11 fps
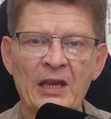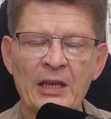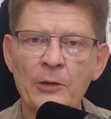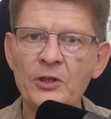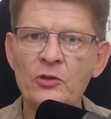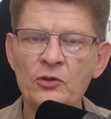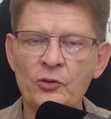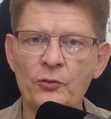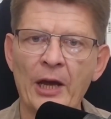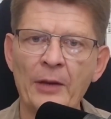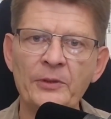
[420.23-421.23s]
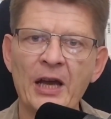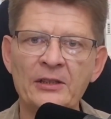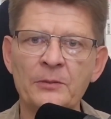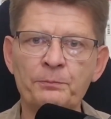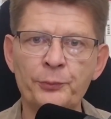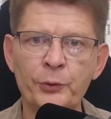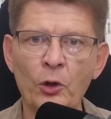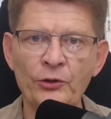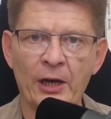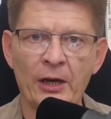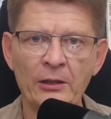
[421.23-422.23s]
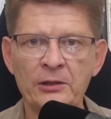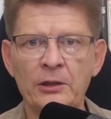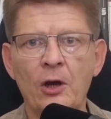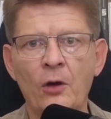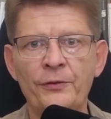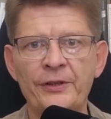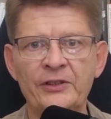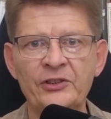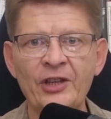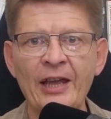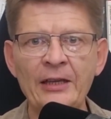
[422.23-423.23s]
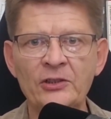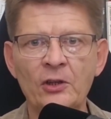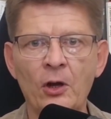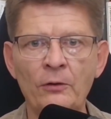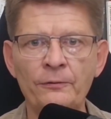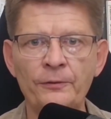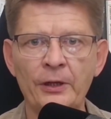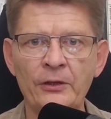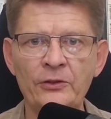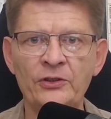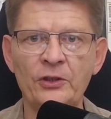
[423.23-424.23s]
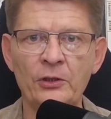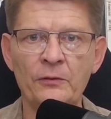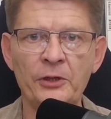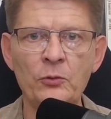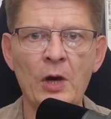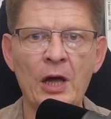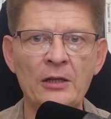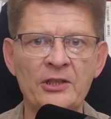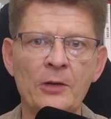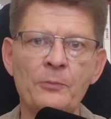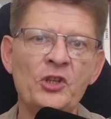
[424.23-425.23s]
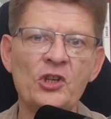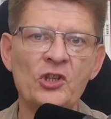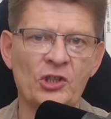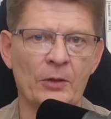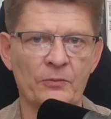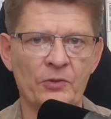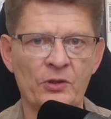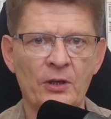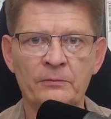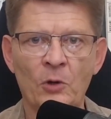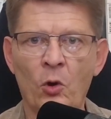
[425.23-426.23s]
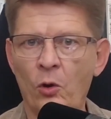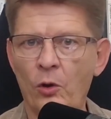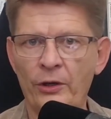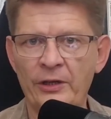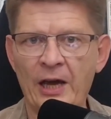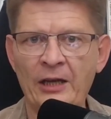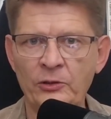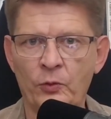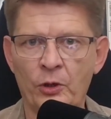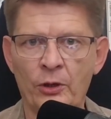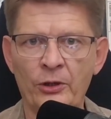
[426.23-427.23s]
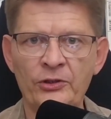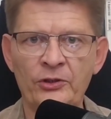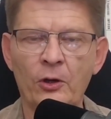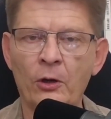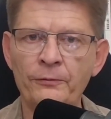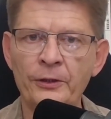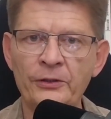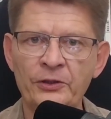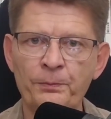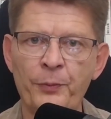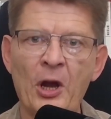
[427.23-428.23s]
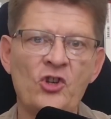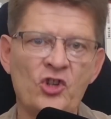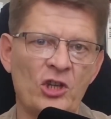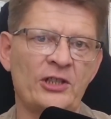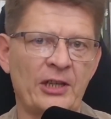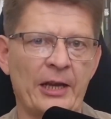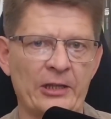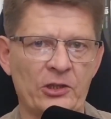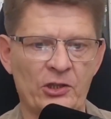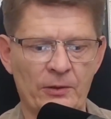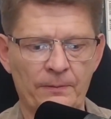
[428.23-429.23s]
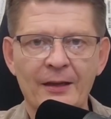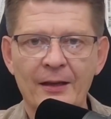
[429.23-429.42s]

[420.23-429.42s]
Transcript: can be described as a product of the states of its individual subsystems, or in other words, of its partial states.